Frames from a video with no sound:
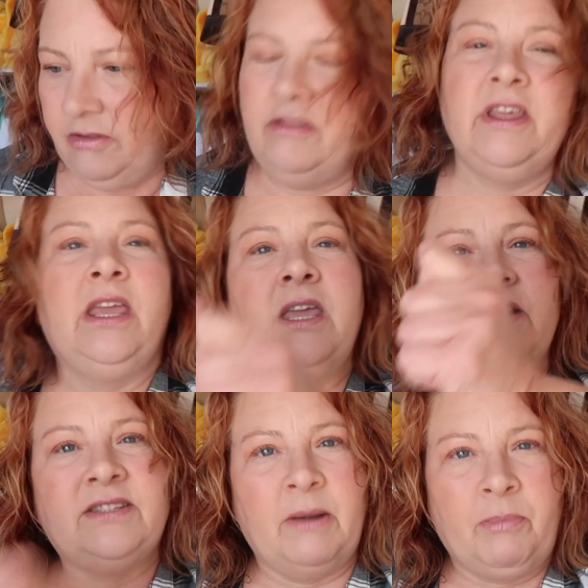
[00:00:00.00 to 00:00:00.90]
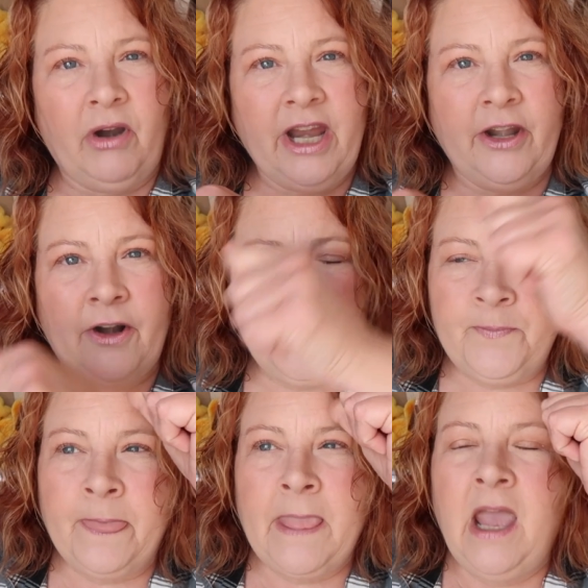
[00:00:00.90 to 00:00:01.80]
the separator,
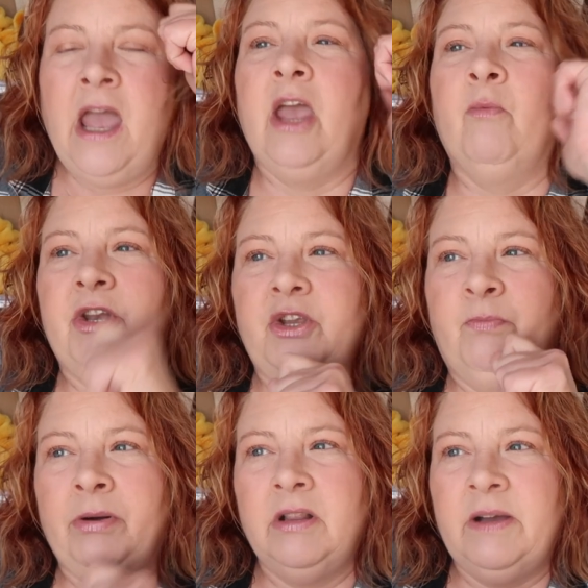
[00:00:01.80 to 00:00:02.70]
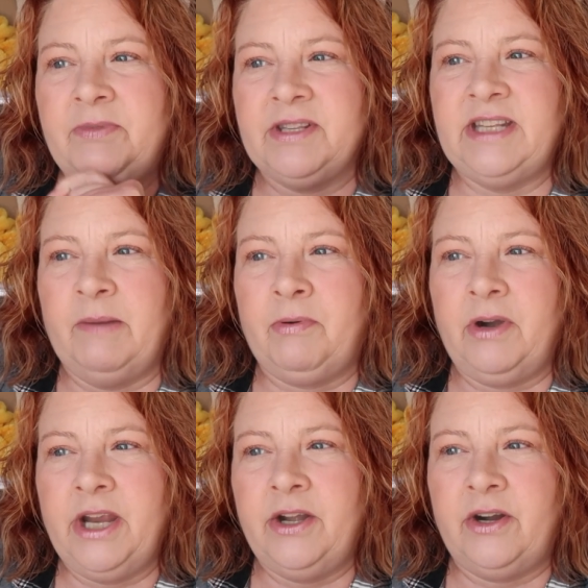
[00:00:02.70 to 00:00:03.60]
and when you pull up the
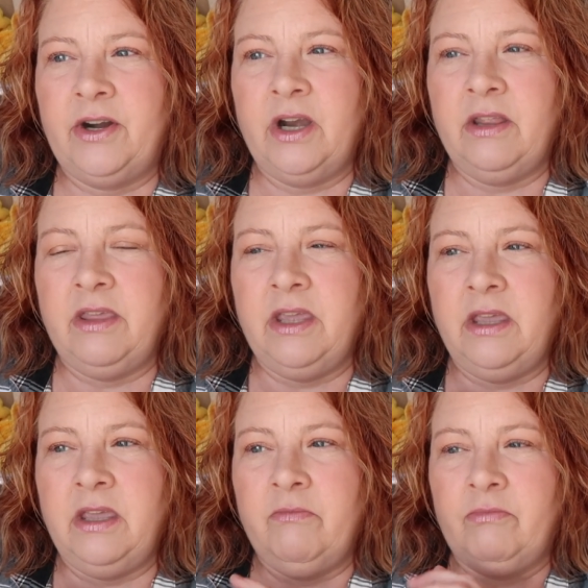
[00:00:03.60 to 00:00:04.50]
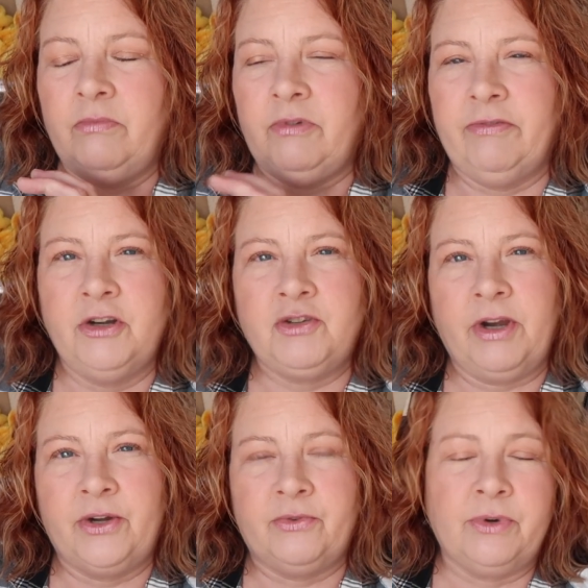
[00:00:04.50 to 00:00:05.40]
separator, the
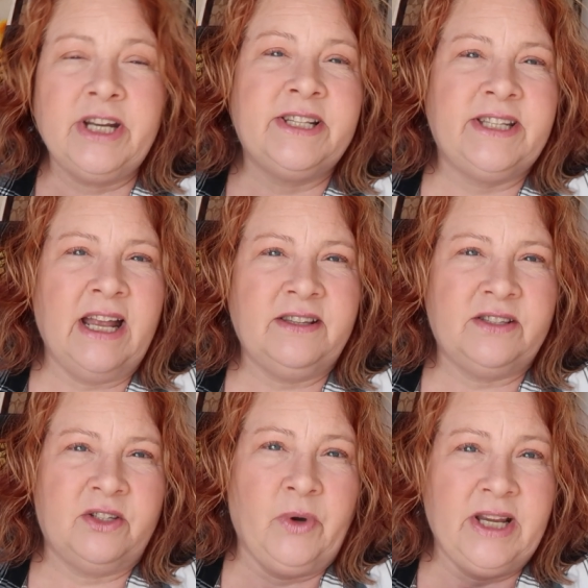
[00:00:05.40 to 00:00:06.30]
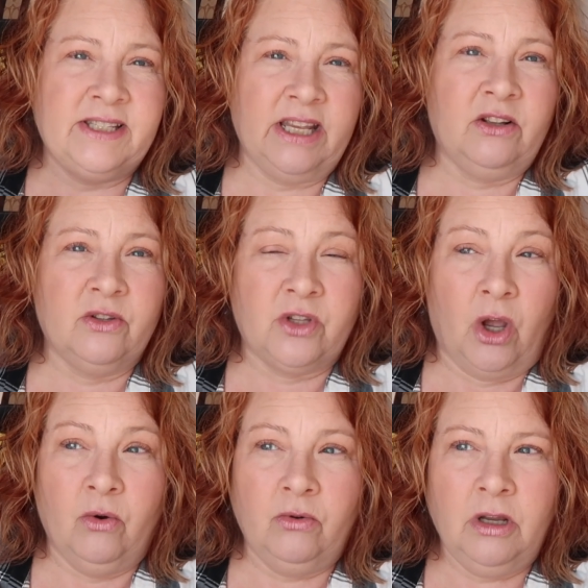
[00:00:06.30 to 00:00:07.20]
refrigerator resets to a single
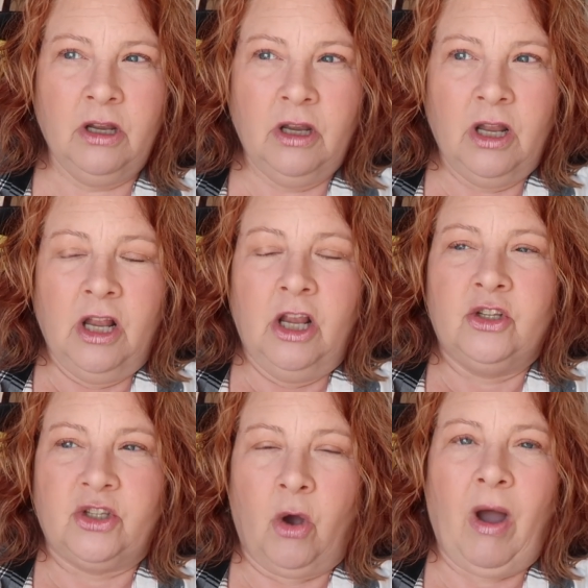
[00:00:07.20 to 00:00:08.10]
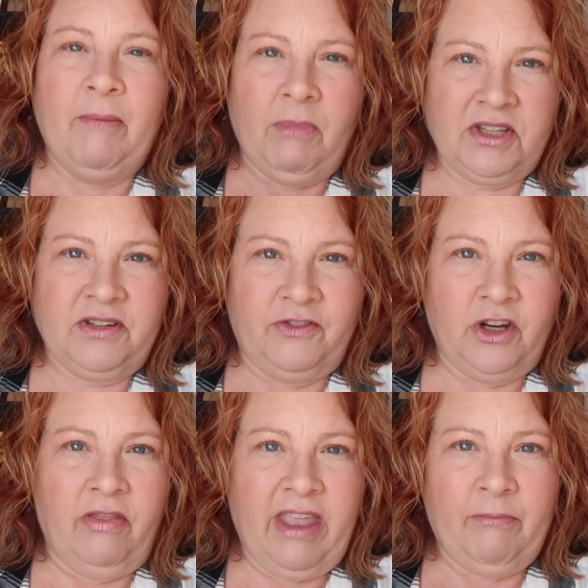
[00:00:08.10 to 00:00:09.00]
zone. So I must have
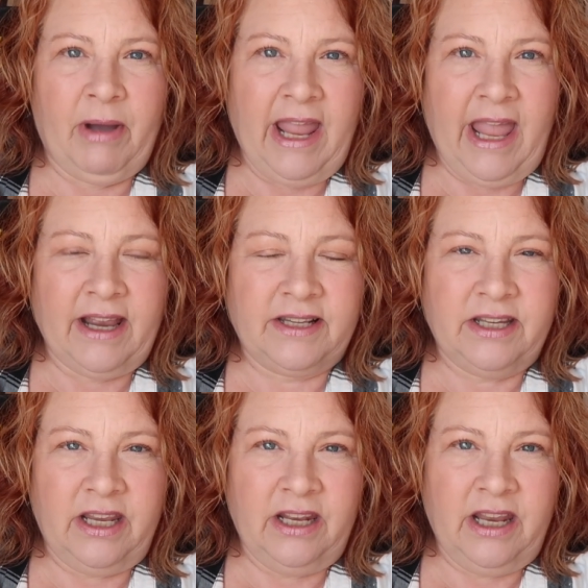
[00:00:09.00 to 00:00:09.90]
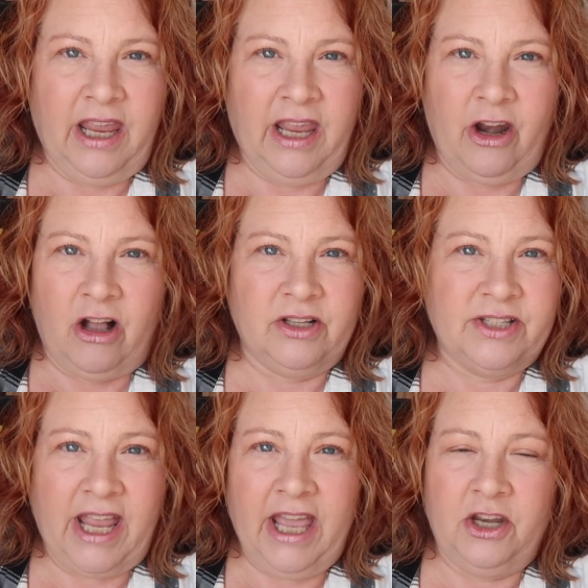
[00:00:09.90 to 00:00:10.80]
done that by accident, and all
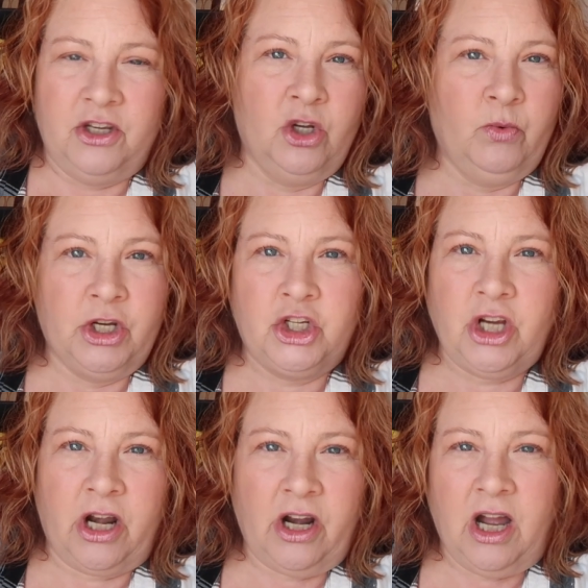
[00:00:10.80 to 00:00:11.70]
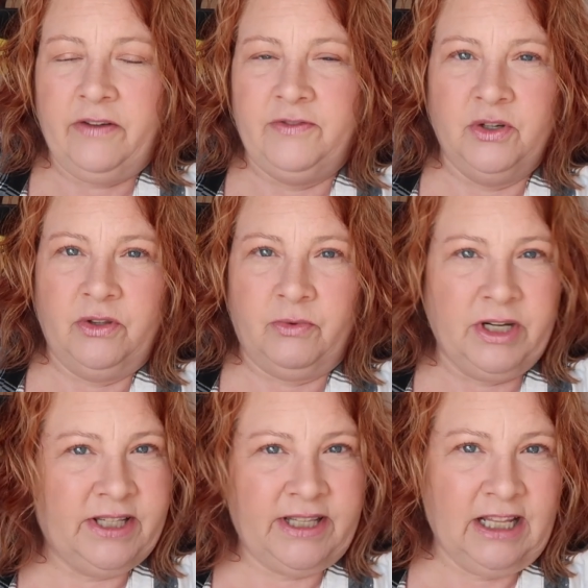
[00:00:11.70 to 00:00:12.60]
I had to do was shut it off, do the
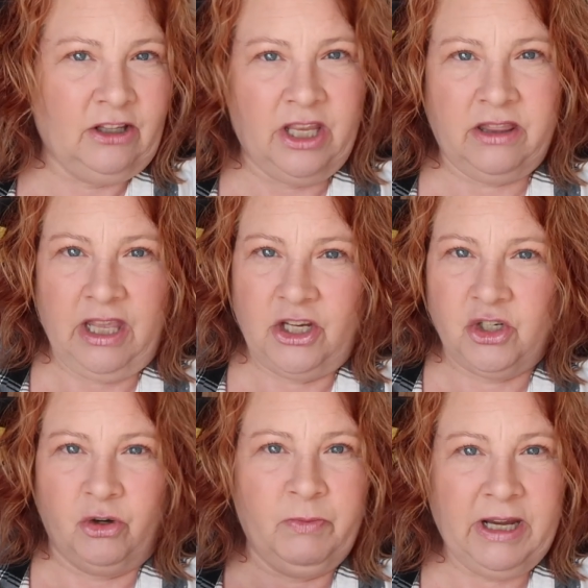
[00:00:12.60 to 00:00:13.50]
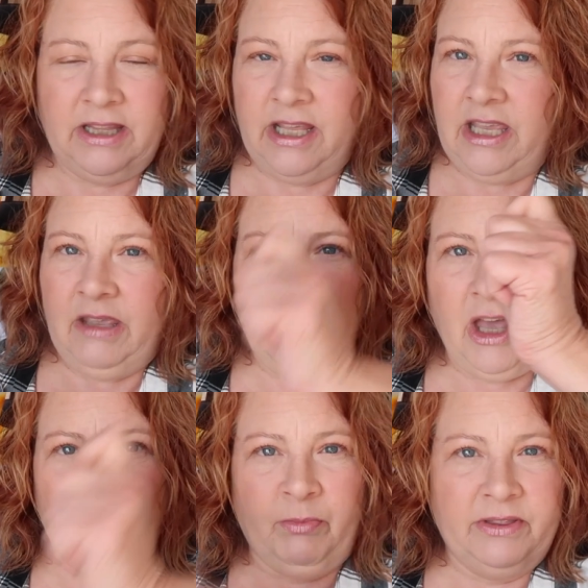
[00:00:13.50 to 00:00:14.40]
reset like they showed me in the
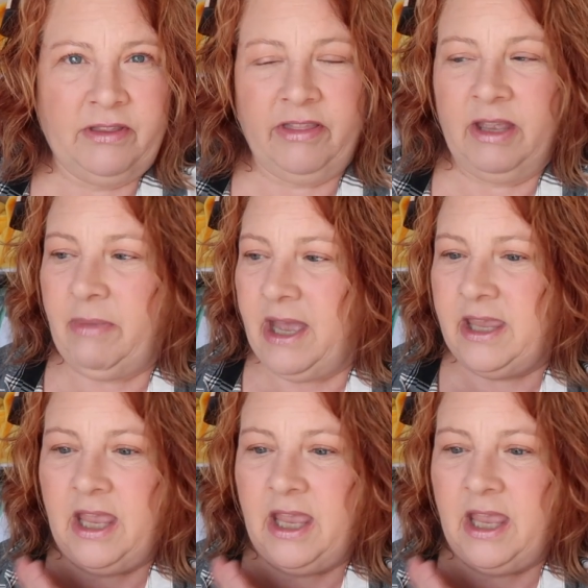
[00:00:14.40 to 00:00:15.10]
email, put the thing back